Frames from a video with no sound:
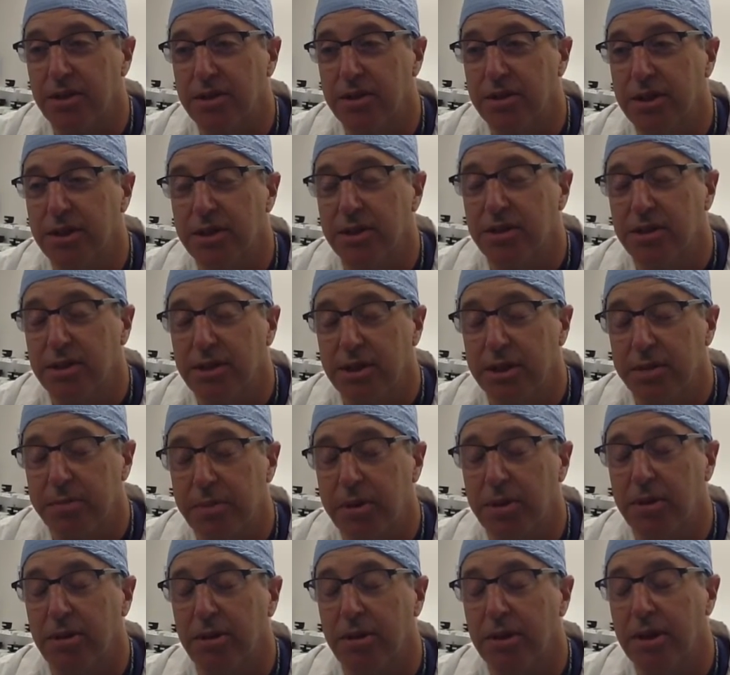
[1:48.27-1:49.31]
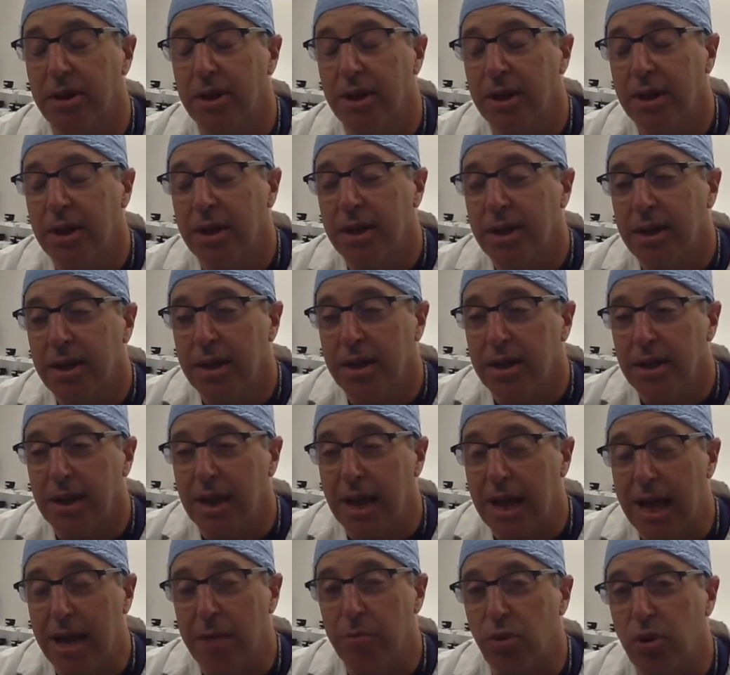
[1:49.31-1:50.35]
This typical
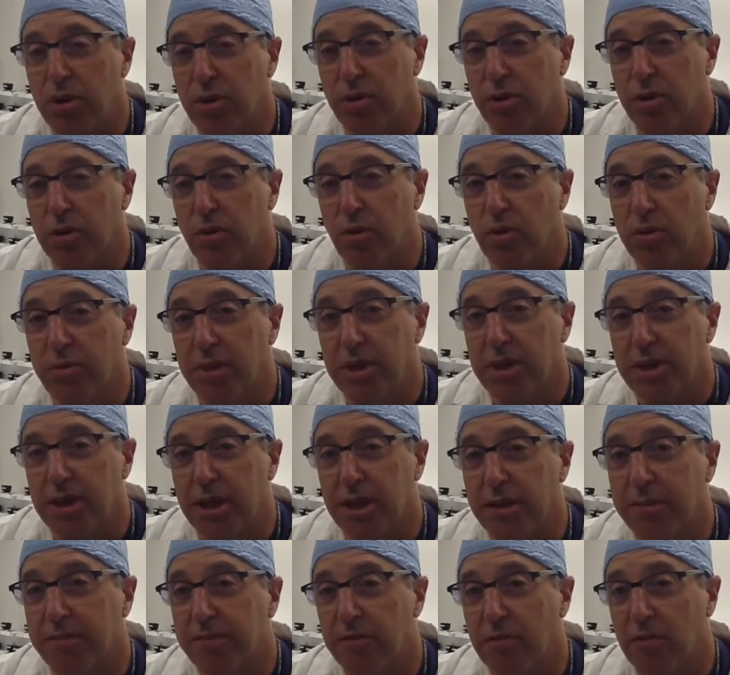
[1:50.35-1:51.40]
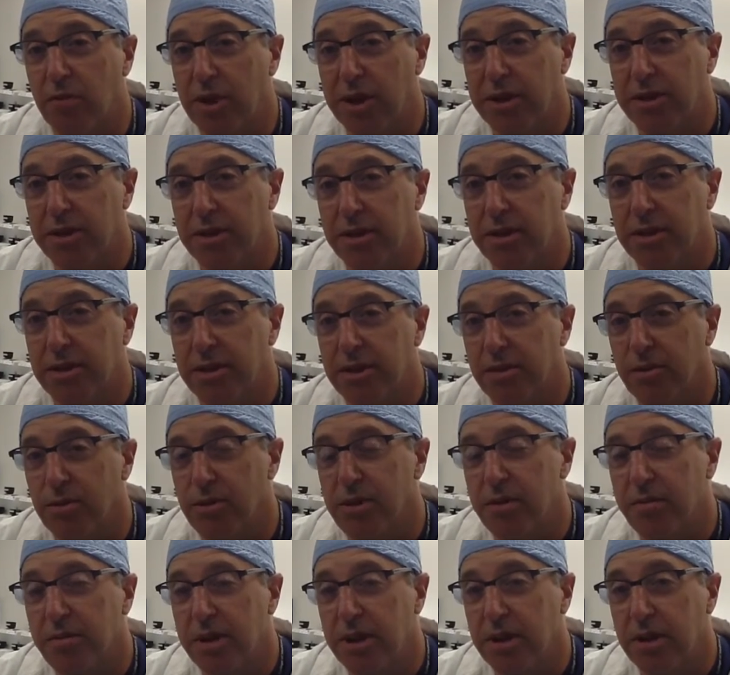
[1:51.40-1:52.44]
lab we're doing would be set up for residents in
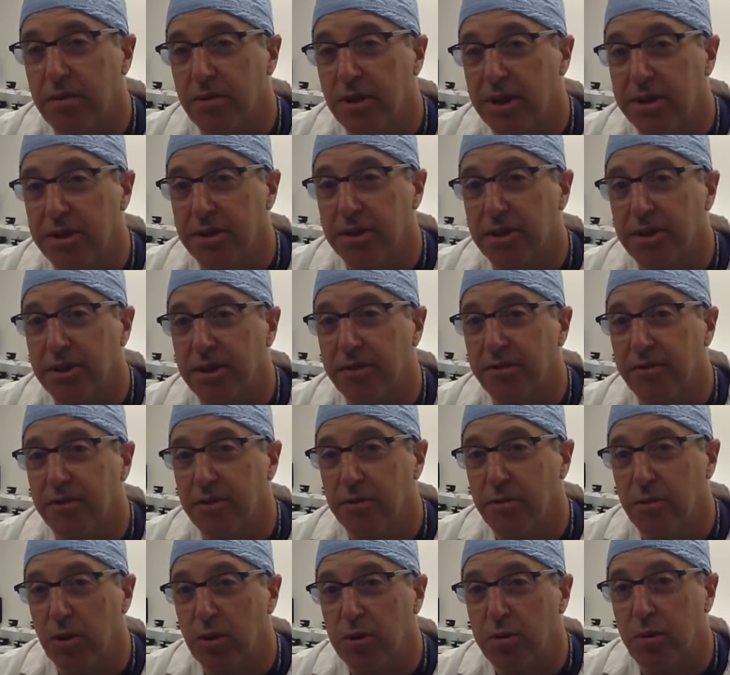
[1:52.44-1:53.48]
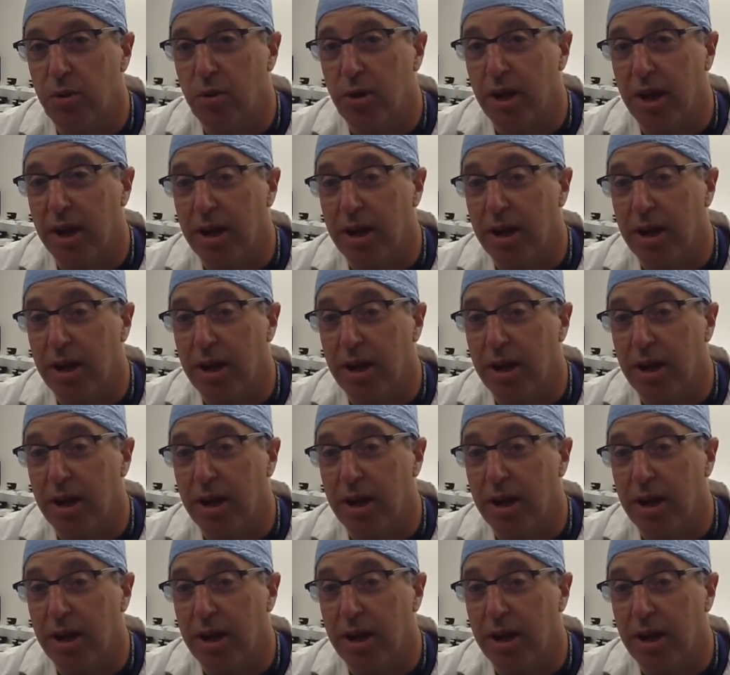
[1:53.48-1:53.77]
orthopedic residency for the most part,